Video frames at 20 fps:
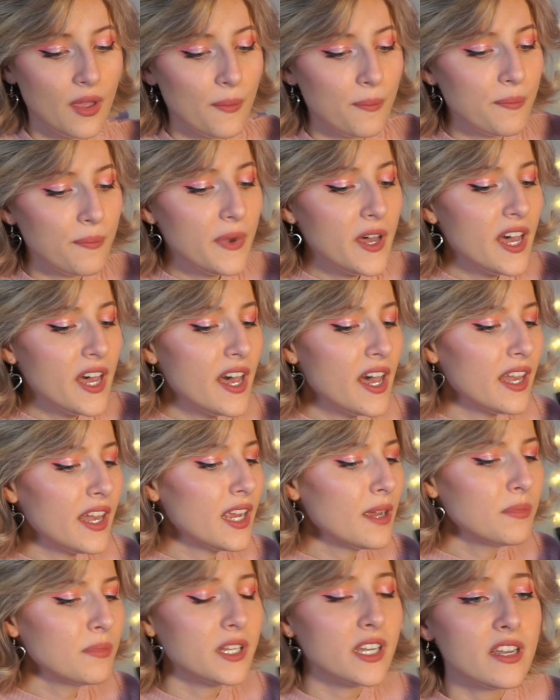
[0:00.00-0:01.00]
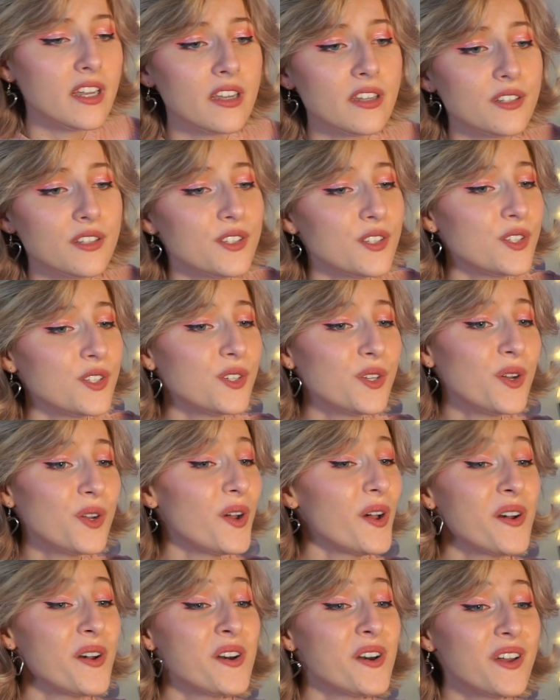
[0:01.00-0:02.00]
but I'm not
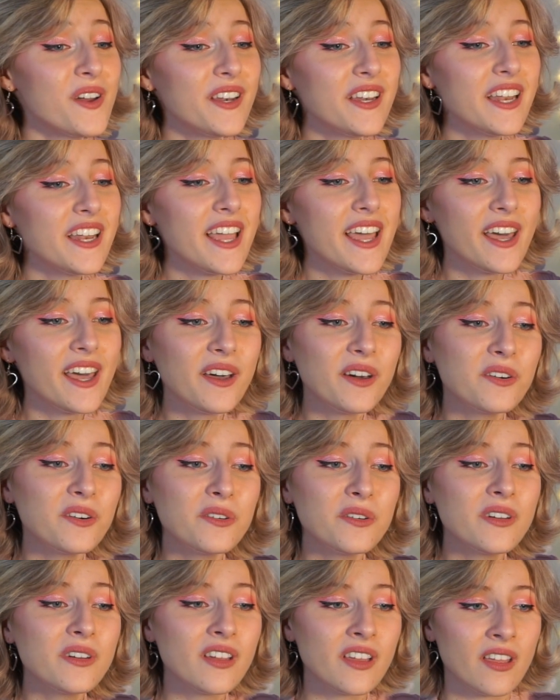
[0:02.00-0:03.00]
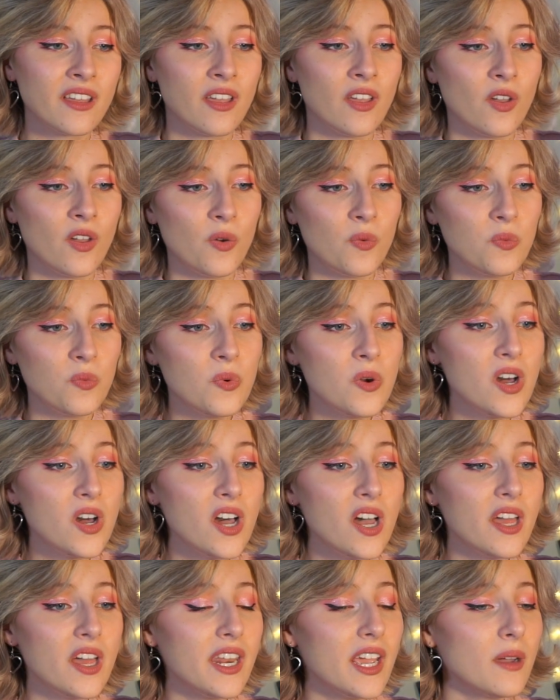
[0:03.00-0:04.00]
sure now
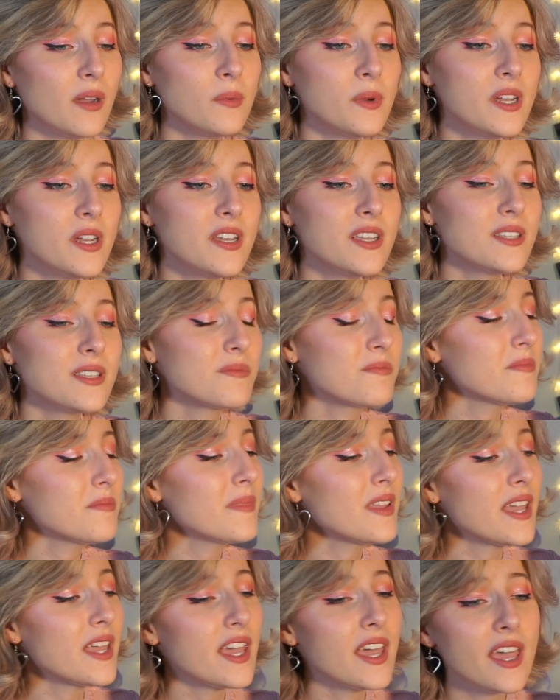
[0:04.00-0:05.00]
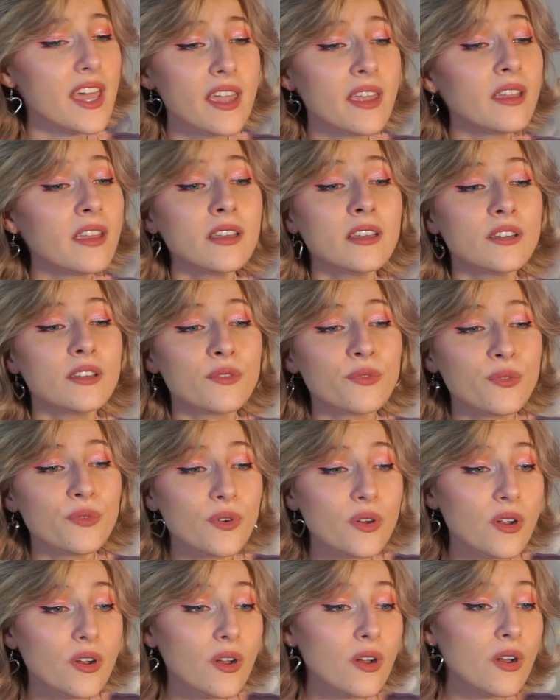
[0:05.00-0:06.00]
what I was made for.